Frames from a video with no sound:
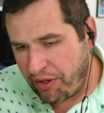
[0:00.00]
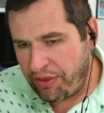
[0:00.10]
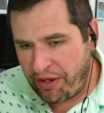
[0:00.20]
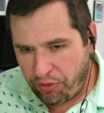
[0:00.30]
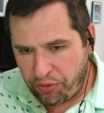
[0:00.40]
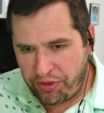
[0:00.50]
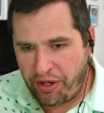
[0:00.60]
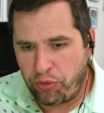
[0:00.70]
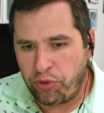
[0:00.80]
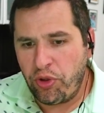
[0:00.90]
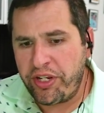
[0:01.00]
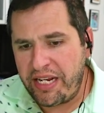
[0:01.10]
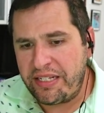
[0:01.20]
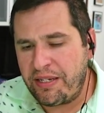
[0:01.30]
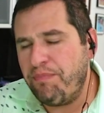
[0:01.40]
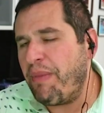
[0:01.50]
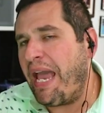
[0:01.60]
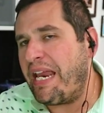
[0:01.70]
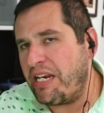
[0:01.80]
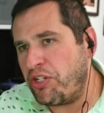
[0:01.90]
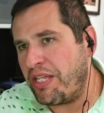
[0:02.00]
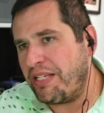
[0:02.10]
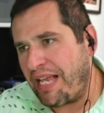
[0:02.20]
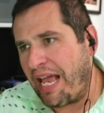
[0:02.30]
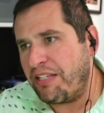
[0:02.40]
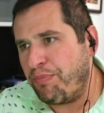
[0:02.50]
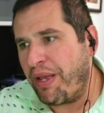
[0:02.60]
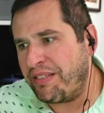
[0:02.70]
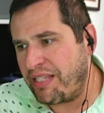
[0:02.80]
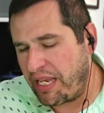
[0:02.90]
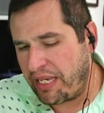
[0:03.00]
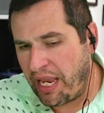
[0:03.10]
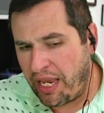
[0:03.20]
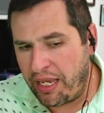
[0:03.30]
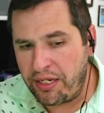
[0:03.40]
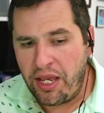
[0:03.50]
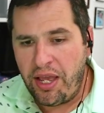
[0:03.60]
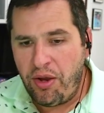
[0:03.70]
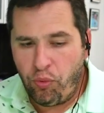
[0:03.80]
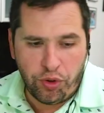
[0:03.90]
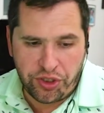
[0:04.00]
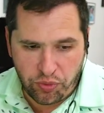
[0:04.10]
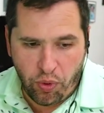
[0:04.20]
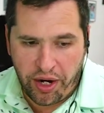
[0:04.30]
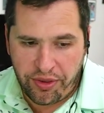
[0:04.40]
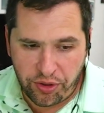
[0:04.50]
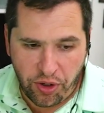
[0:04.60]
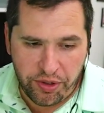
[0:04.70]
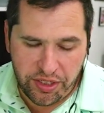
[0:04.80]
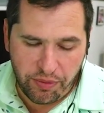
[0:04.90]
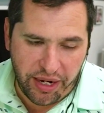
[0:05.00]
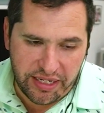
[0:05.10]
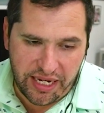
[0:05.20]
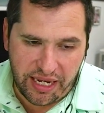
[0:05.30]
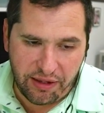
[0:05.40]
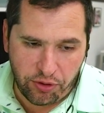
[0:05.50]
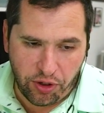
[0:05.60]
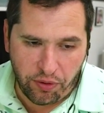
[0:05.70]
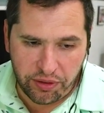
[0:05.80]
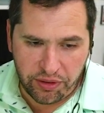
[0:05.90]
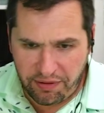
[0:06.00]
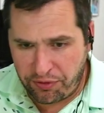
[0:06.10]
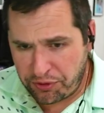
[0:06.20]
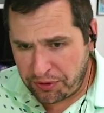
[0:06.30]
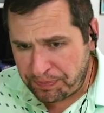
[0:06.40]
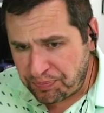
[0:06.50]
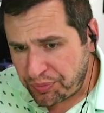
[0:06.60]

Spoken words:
they're looking to manage this as best they can, which is why they're going to maintain their current levels.